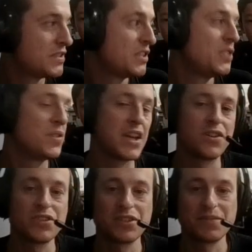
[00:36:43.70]
It's a new
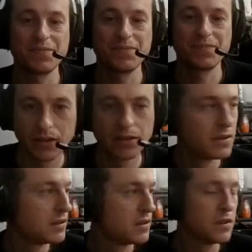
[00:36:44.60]
character.
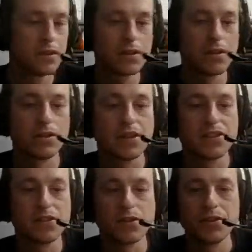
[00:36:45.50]

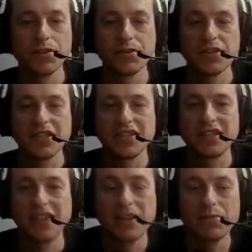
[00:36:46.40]
Alright, so Alderman says
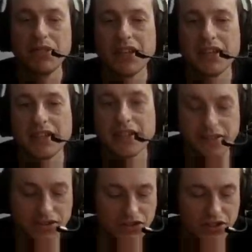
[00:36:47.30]
the game plan
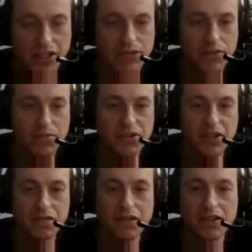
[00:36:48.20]
is you should level up your
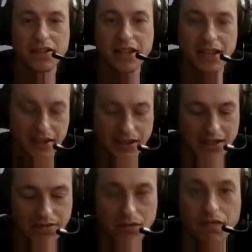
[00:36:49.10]
defense at
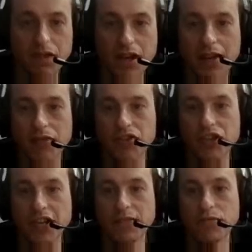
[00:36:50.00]
level 5,
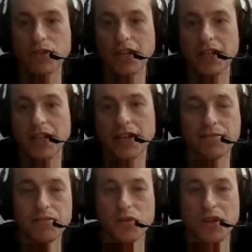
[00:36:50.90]
which I am right now.
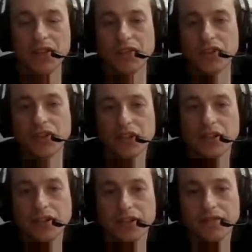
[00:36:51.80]
So I didn't turn in
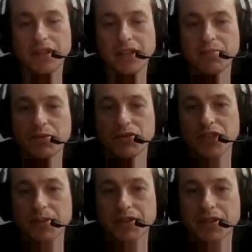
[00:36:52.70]
all of the bone
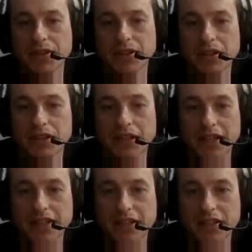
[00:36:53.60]
chips.
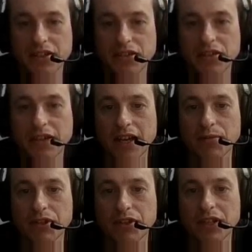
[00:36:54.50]
And he said to do
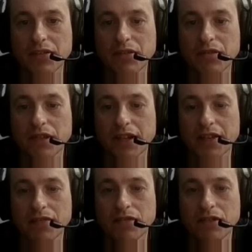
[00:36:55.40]
that, when you're at level
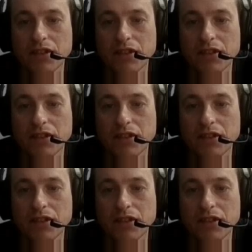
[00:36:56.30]
5,